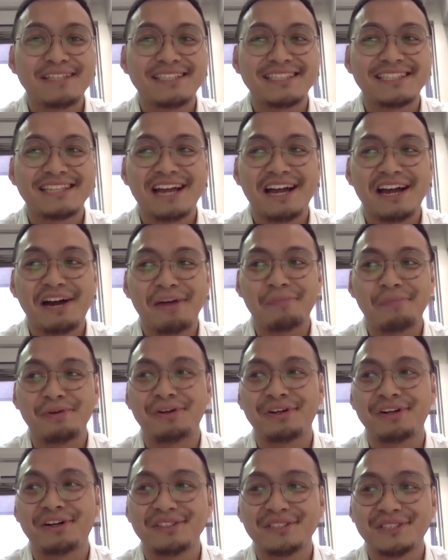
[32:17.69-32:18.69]
I hope you're
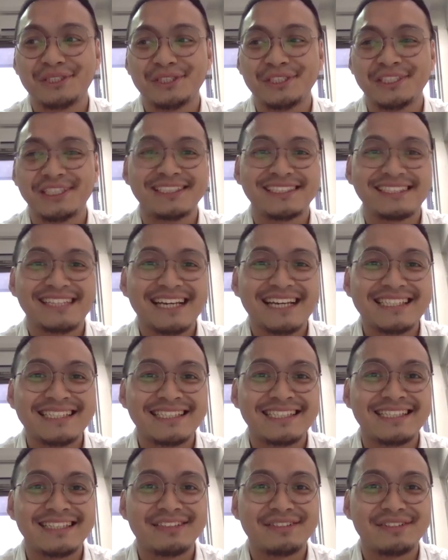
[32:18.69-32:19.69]
also success
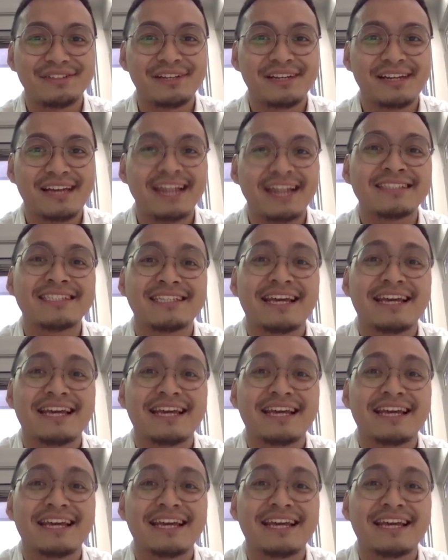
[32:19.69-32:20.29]
during and stay